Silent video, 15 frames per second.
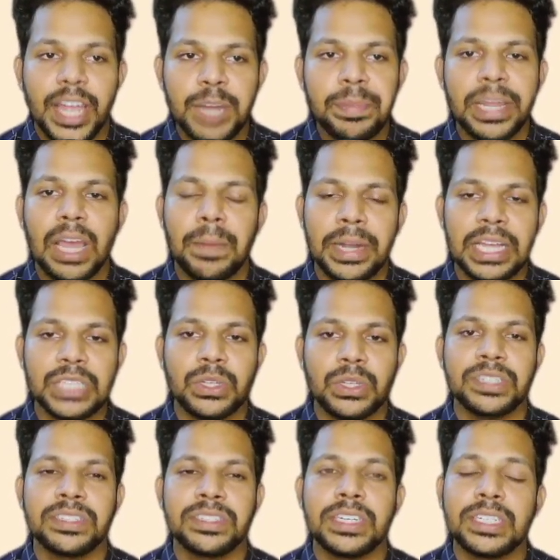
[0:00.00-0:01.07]
in pre-hepatic
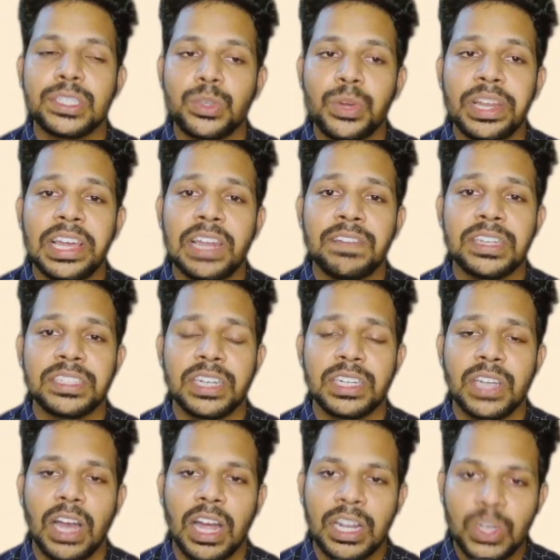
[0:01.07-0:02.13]
jaundice, there is only elevation
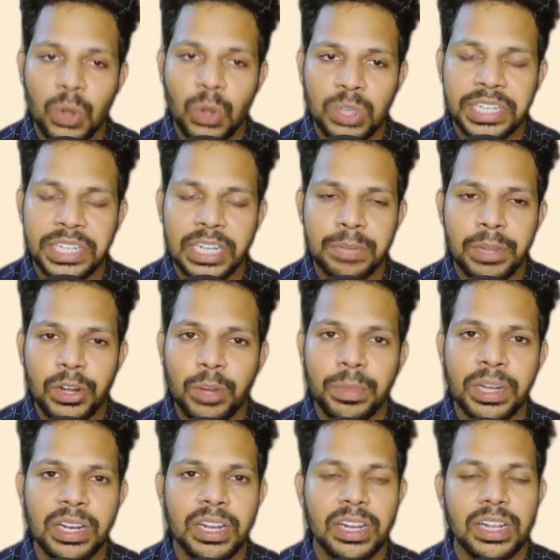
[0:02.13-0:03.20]
in unconjugated
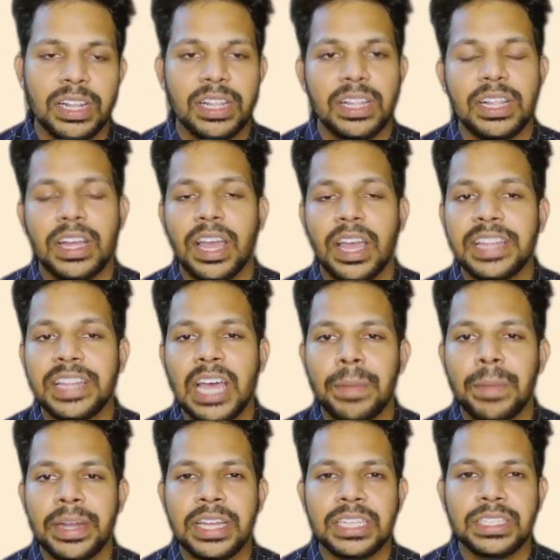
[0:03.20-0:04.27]
bilirubin. In the
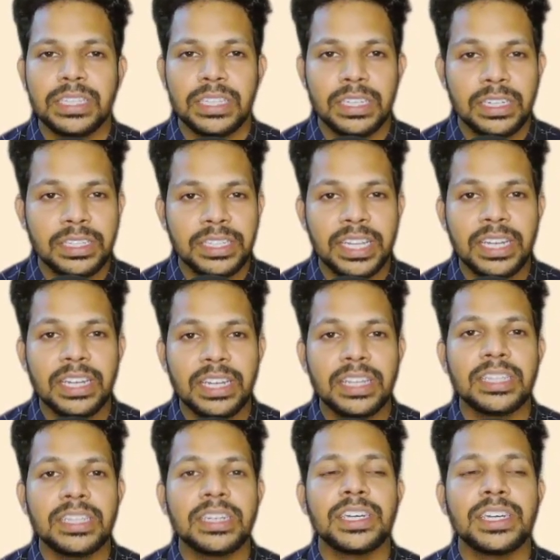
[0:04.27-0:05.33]
hepatic,
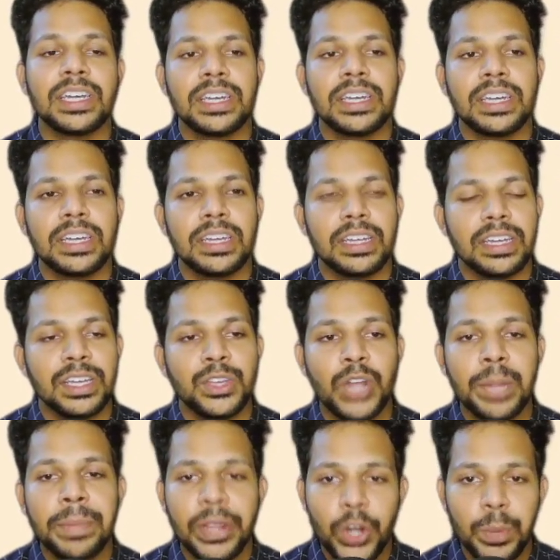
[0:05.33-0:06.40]
then the
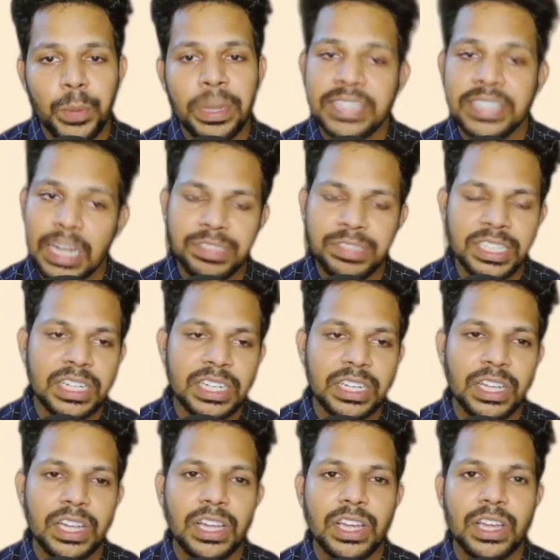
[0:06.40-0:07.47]
urine bilirubin is
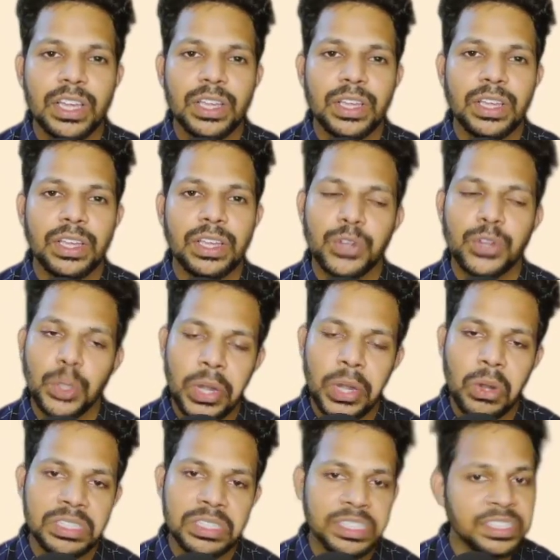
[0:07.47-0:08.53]
absent,
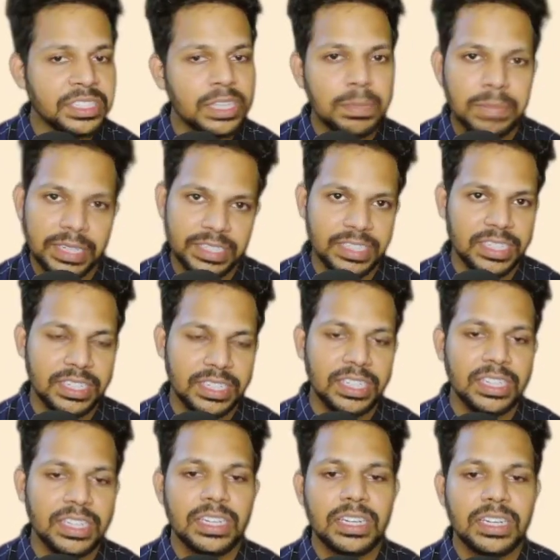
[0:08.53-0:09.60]
urobilinogen is present.
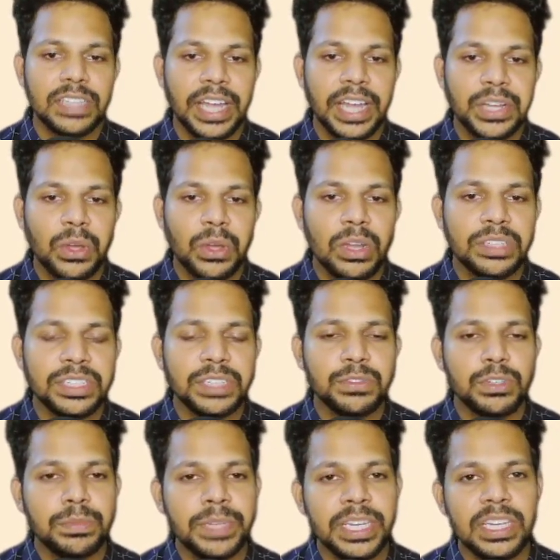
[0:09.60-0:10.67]
The etiology
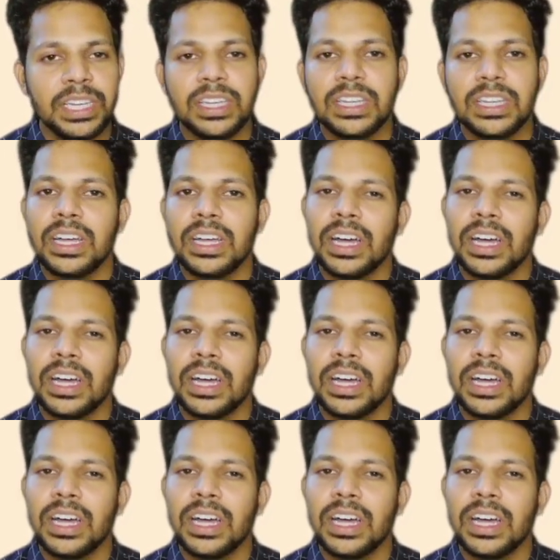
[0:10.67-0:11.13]
would be